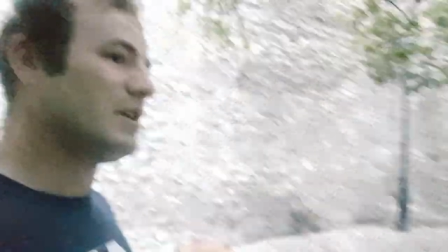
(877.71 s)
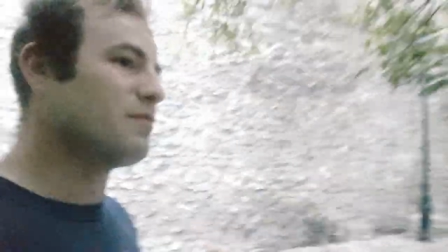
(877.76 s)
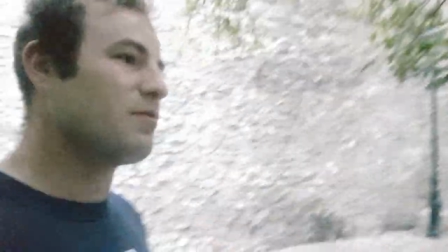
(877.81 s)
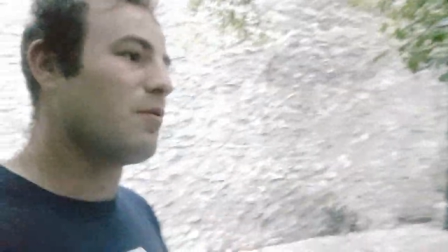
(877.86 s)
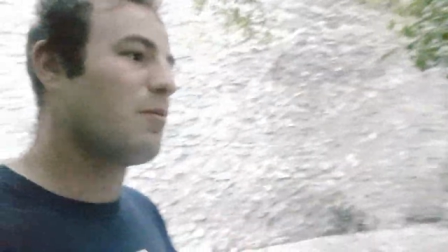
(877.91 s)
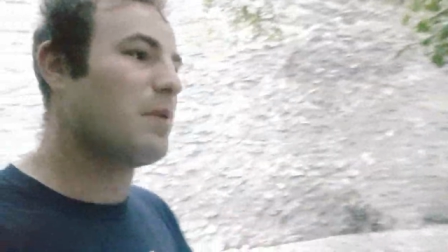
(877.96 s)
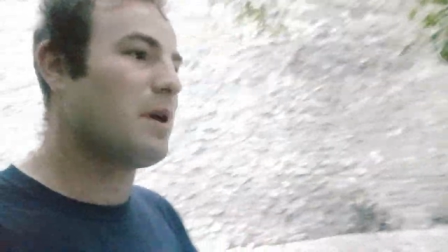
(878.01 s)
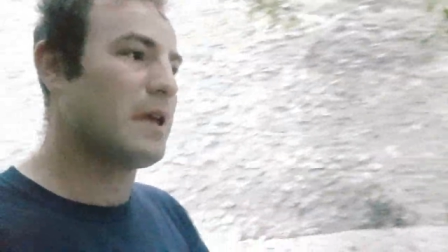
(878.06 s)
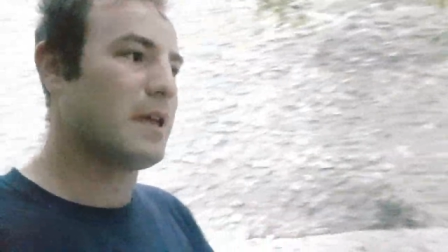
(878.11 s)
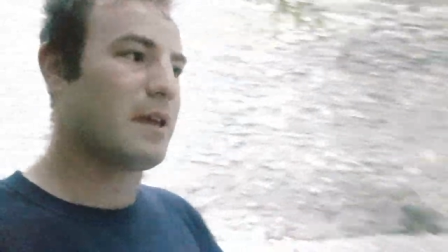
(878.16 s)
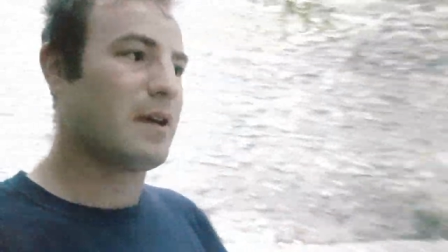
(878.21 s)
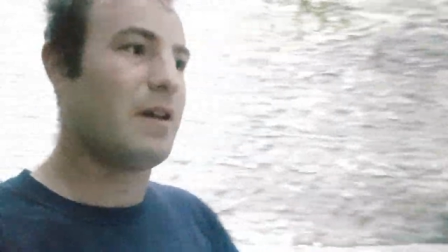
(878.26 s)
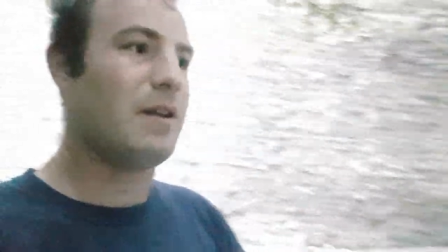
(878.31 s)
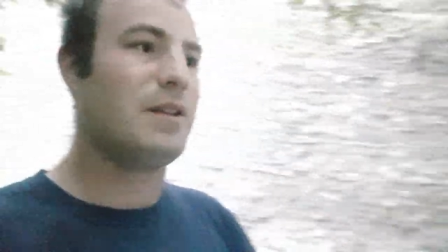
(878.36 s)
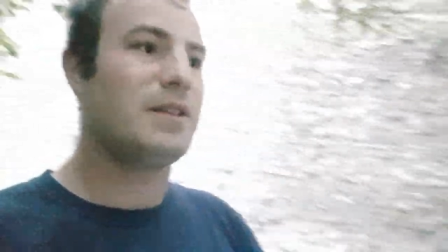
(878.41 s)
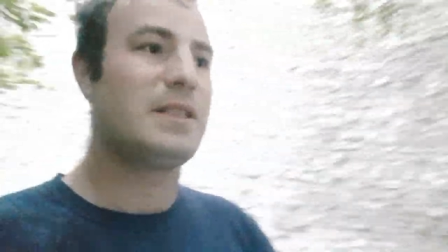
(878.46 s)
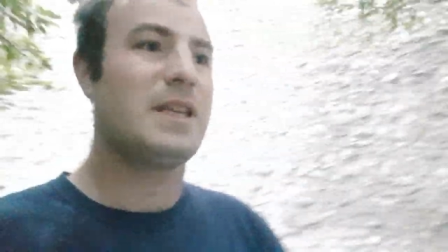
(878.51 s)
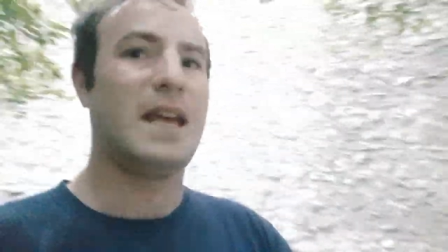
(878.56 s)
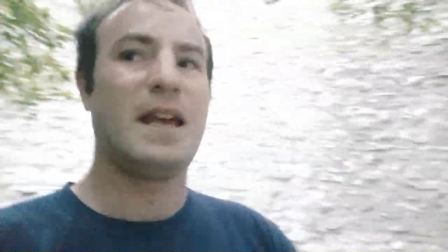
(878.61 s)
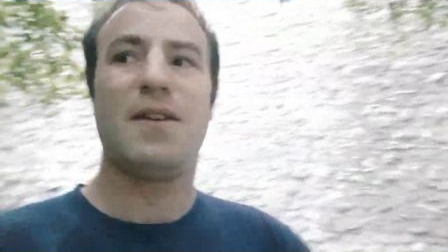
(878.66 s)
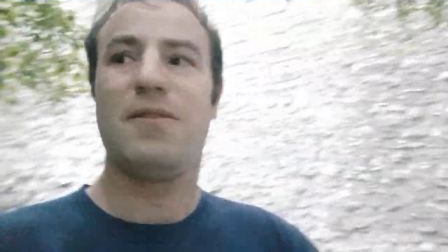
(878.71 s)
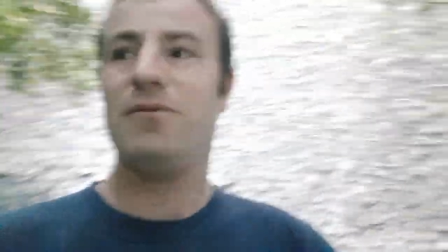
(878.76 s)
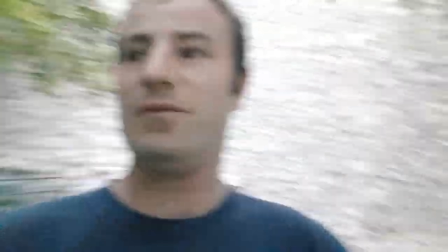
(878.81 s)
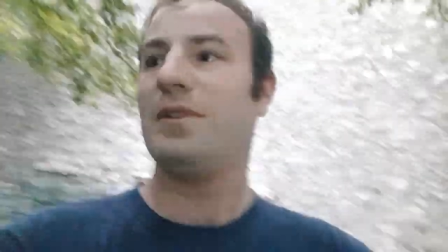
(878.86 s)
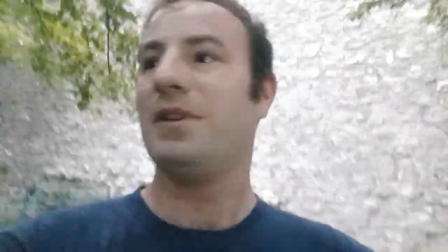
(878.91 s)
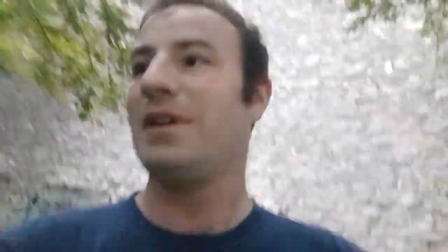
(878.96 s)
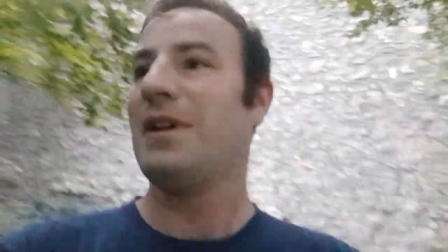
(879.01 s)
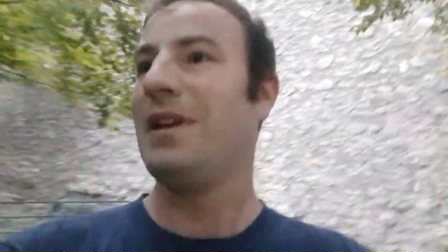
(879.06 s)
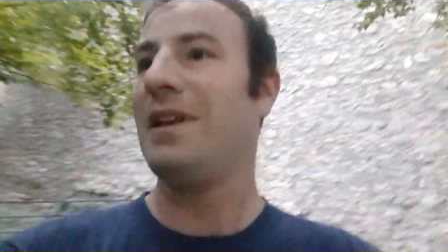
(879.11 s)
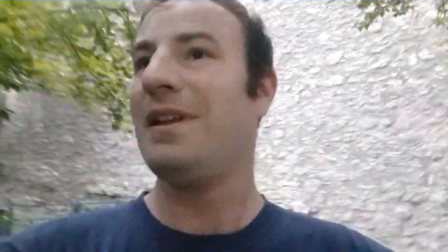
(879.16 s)
well we're kind of down
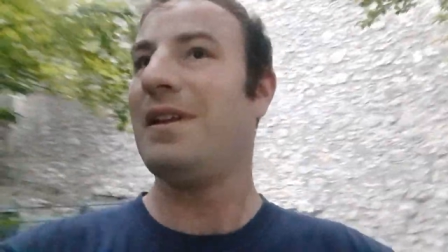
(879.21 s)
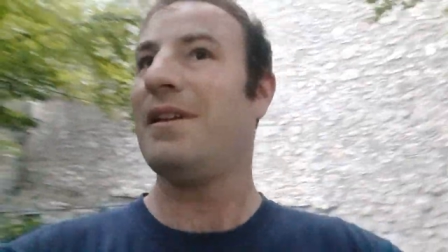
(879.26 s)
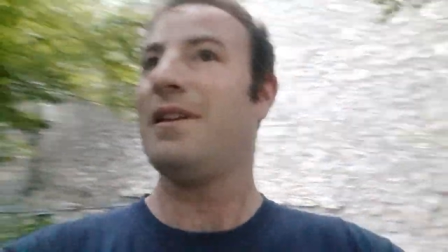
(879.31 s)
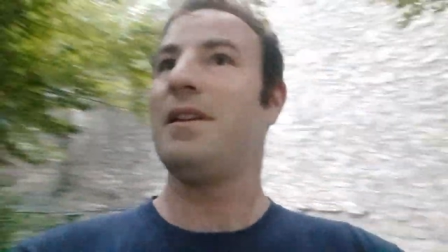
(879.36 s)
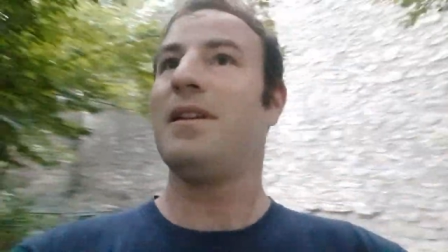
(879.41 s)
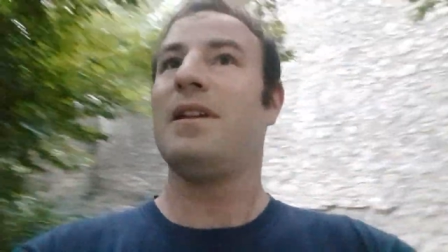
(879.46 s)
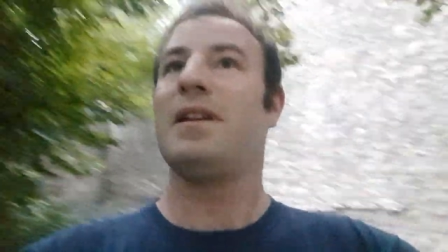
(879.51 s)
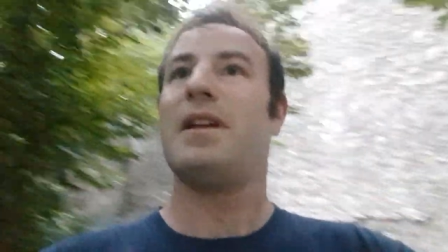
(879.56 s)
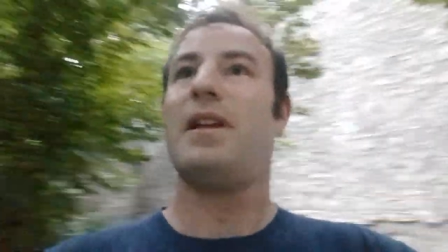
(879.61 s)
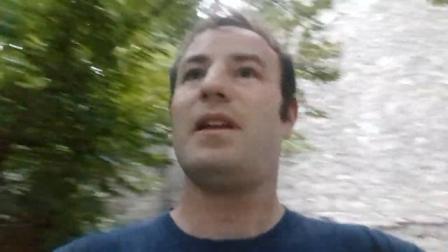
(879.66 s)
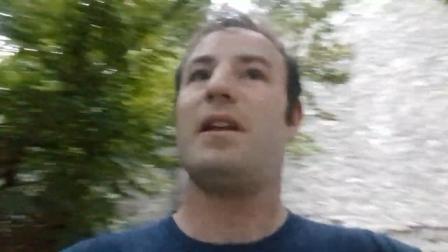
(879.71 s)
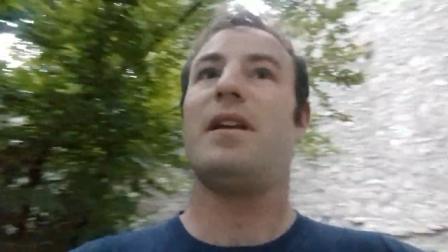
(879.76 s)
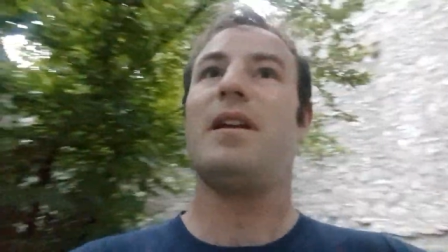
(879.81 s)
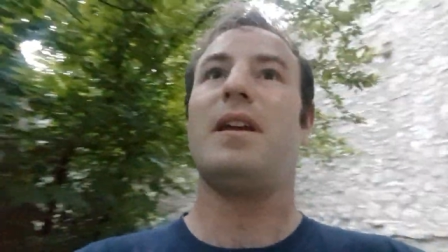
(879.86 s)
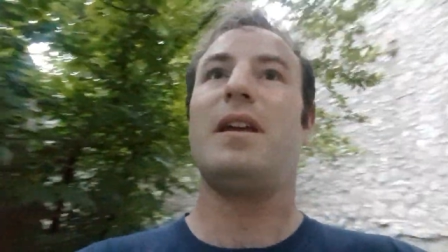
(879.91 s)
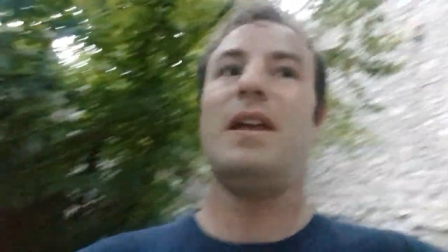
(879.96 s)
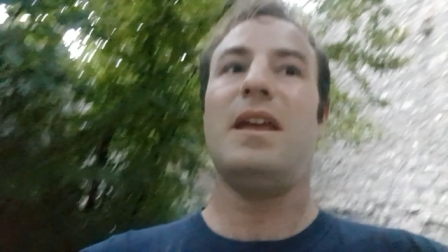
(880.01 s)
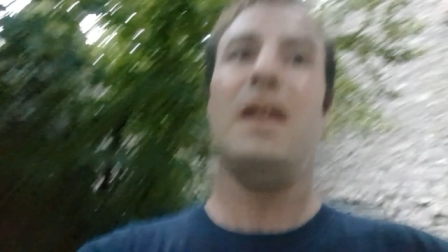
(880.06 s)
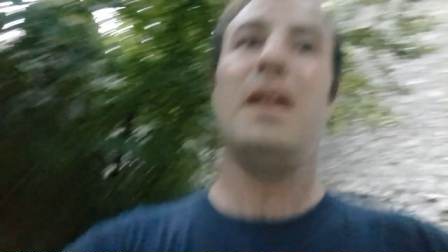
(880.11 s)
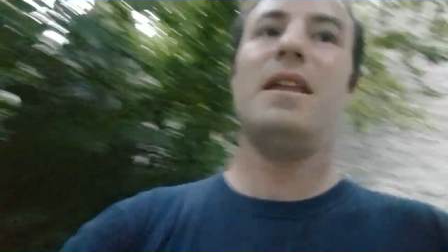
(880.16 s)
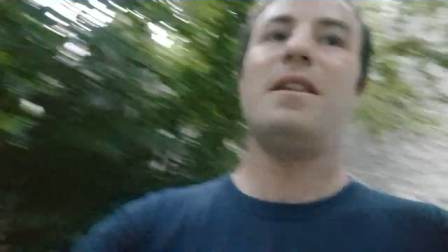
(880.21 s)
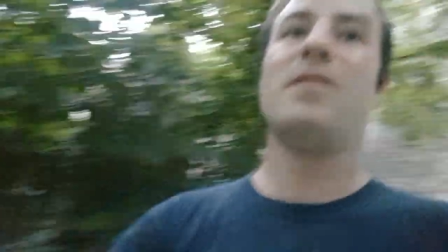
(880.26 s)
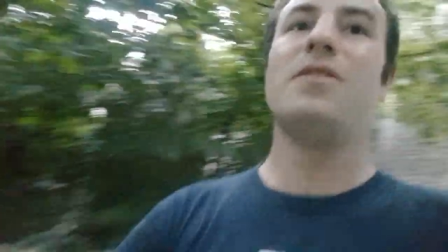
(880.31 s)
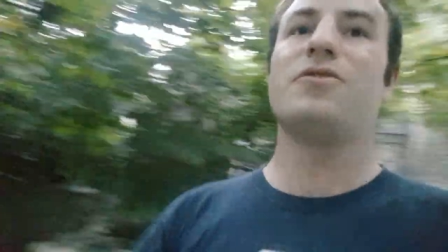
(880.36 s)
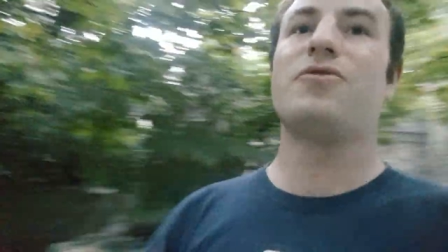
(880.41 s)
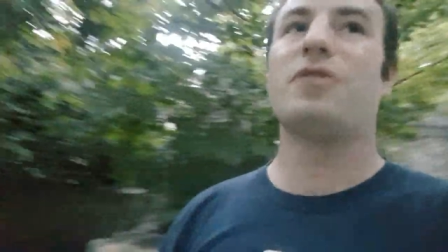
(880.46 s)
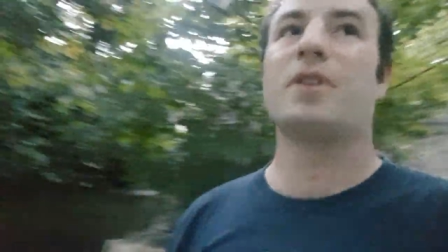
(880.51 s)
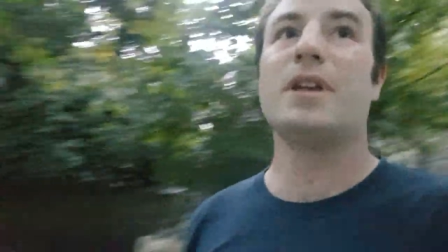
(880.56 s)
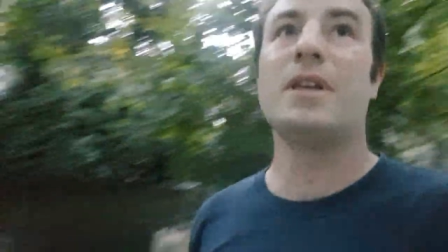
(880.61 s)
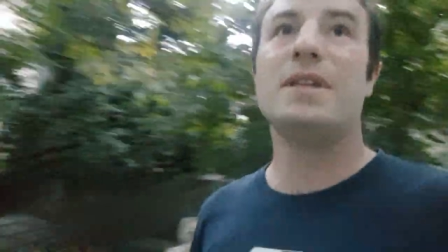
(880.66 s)
in the
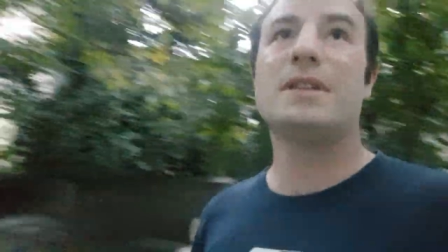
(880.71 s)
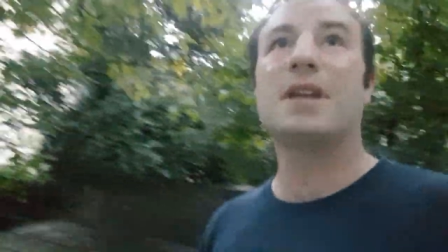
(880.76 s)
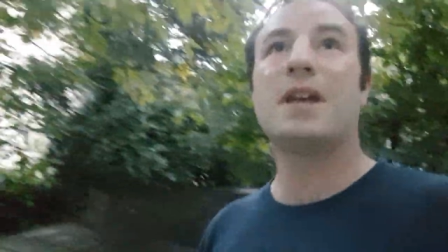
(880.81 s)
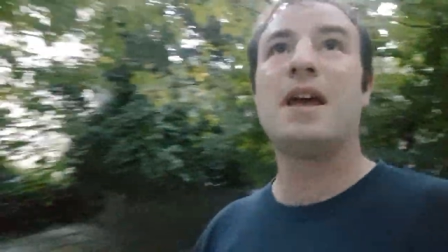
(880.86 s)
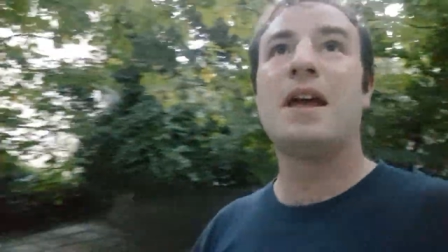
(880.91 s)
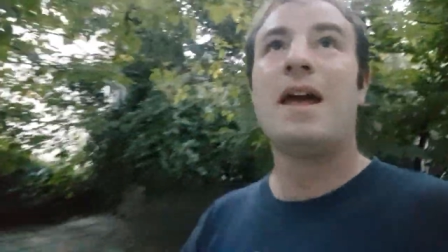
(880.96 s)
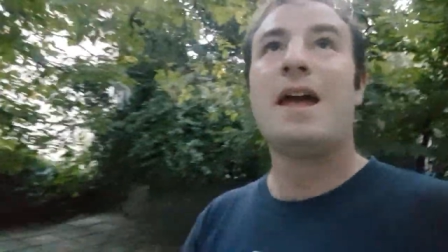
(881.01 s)
trees.